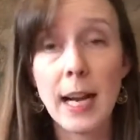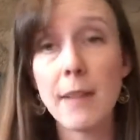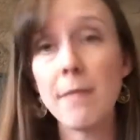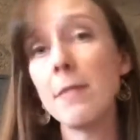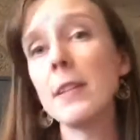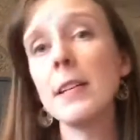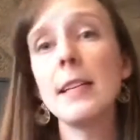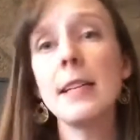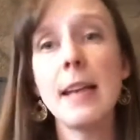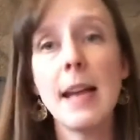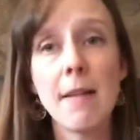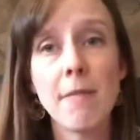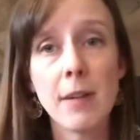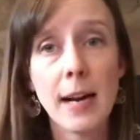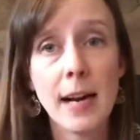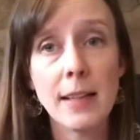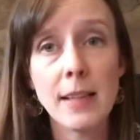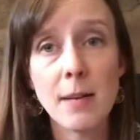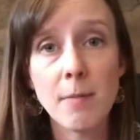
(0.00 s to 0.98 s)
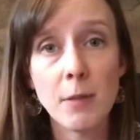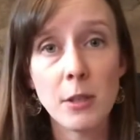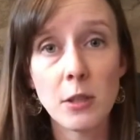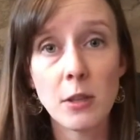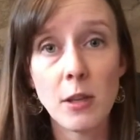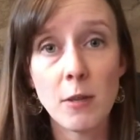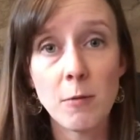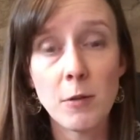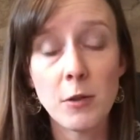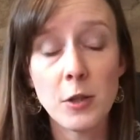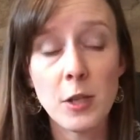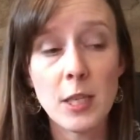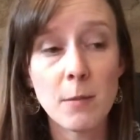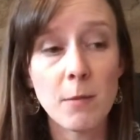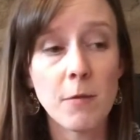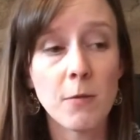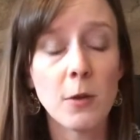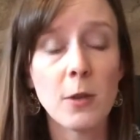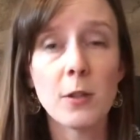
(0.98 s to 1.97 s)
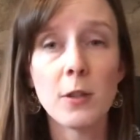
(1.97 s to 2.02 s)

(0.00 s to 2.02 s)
I've never had that much luck with jeans before.